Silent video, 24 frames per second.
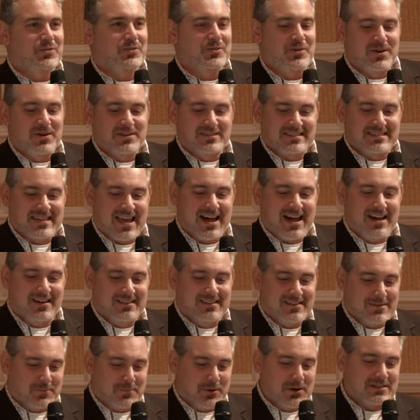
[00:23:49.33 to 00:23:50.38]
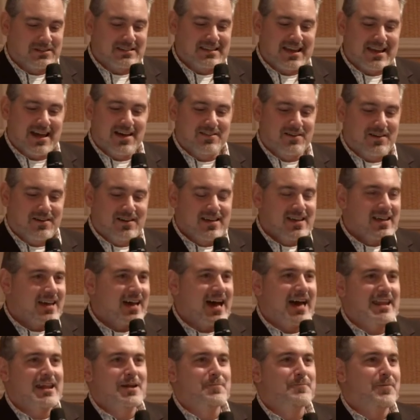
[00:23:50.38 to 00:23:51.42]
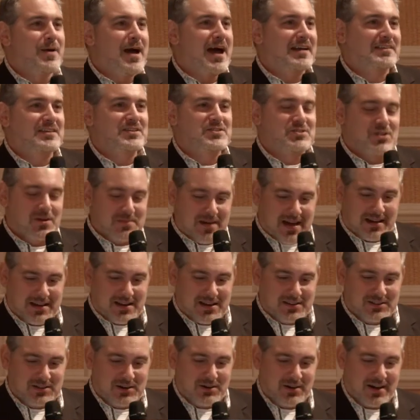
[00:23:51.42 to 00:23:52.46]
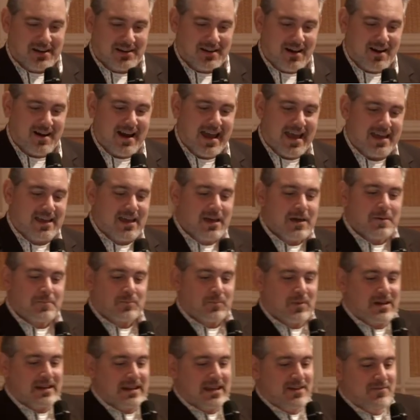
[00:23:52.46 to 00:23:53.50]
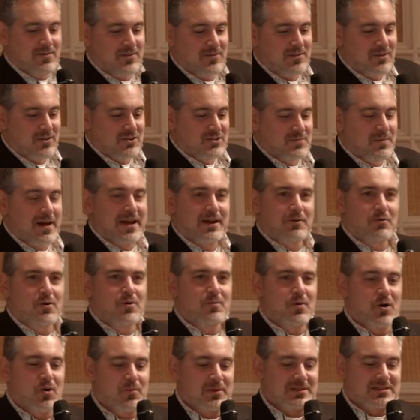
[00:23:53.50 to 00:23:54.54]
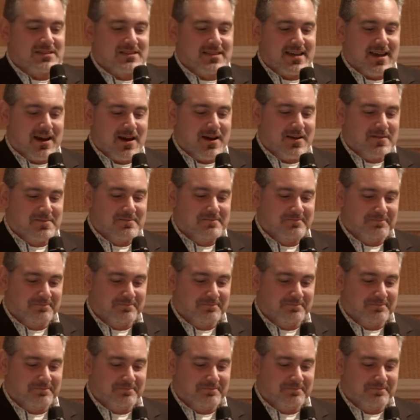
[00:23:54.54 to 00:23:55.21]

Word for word: third sound, put it together. I didn't practice, so I'm not going to do it. All right. But even there's micro moments there.